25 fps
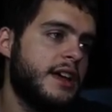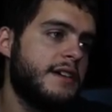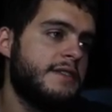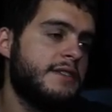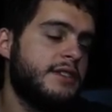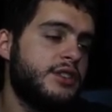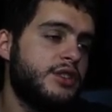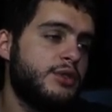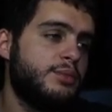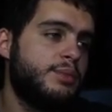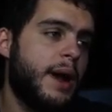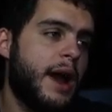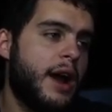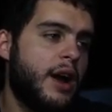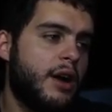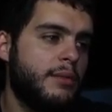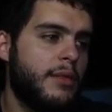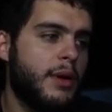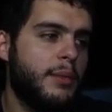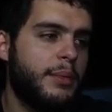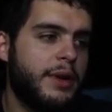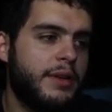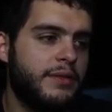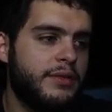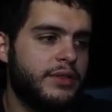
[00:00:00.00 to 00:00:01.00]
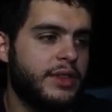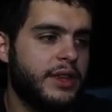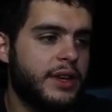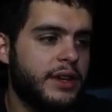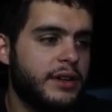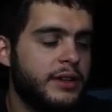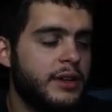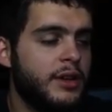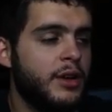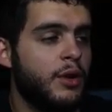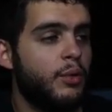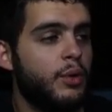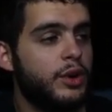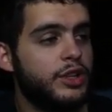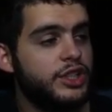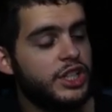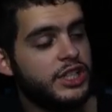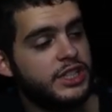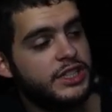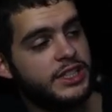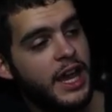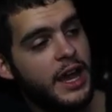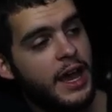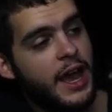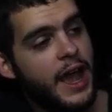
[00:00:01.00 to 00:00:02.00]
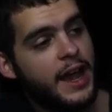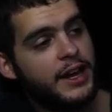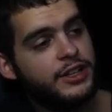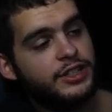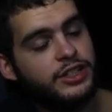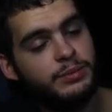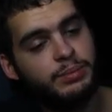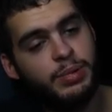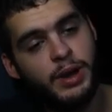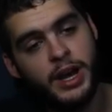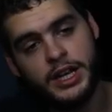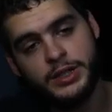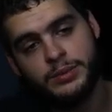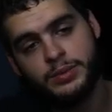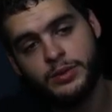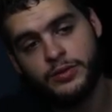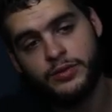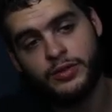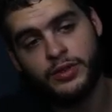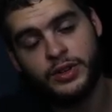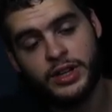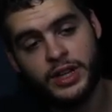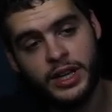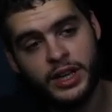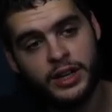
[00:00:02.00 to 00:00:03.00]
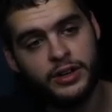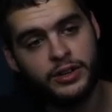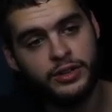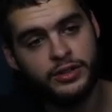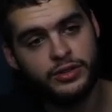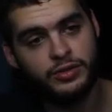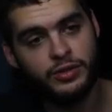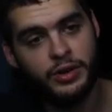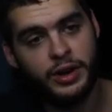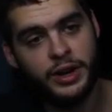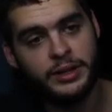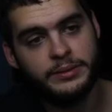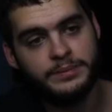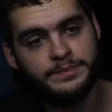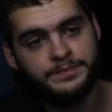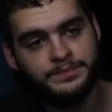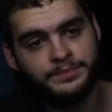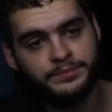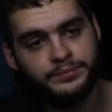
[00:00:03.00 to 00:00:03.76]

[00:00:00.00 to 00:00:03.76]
You do power him up and everything, which is not actually possible for kickers, right?